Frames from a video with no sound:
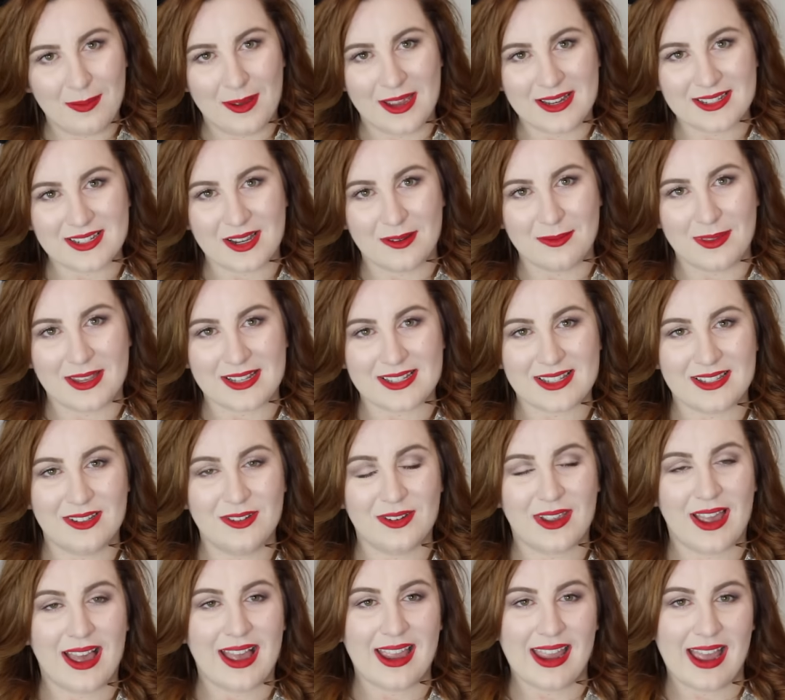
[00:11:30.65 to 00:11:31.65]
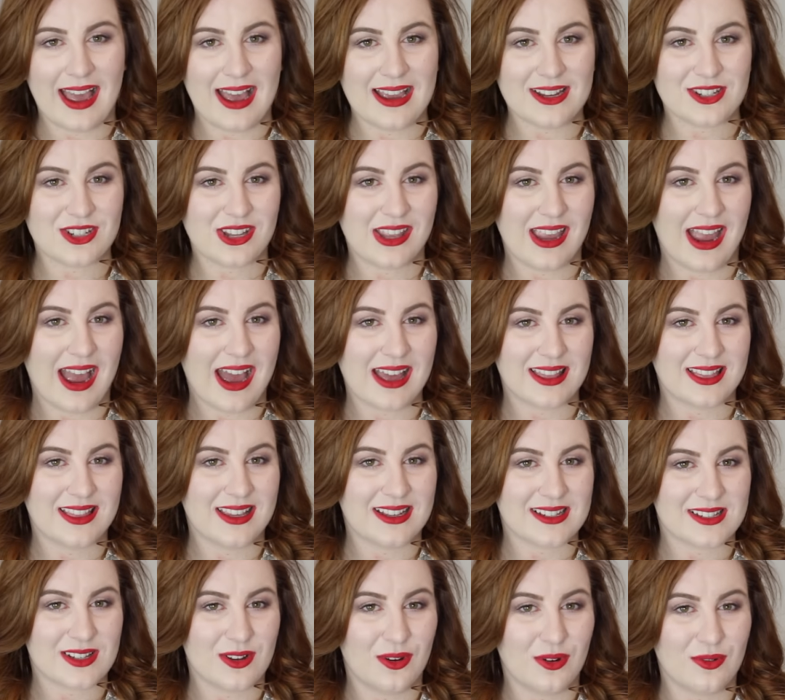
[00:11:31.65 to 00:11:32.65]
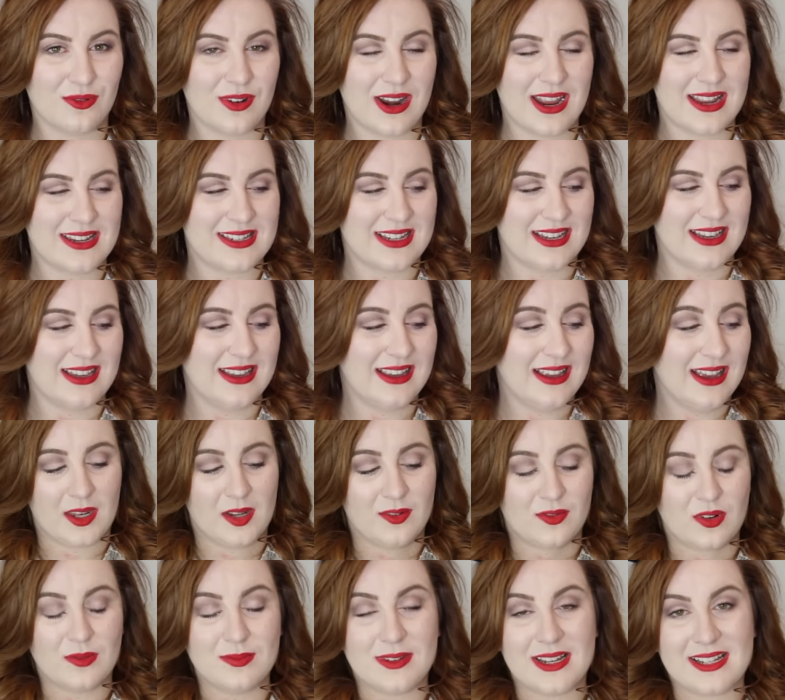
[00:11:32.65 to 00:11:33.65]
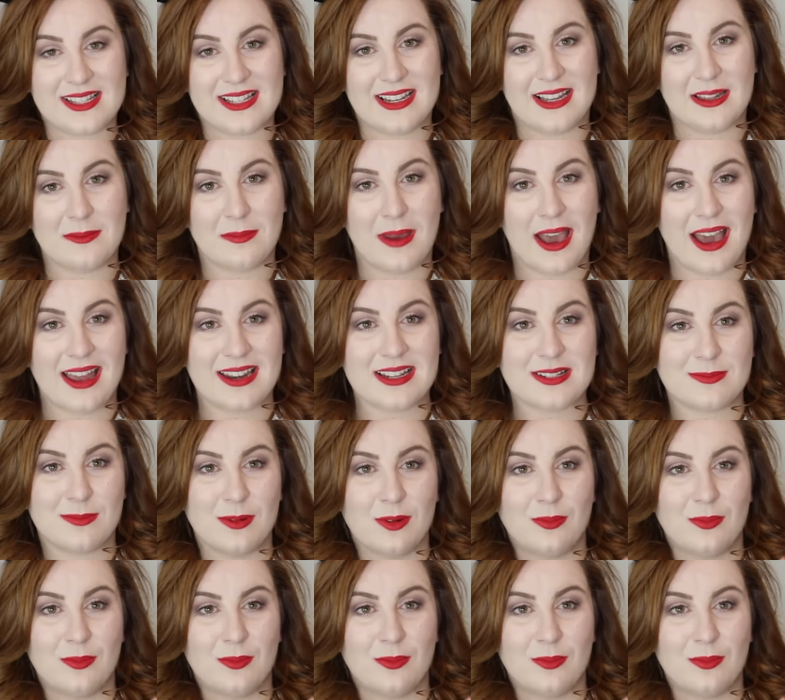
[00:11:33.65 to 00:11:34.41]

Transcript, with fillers: I picked up this little guy. I actually had this already from Disneyland Paris,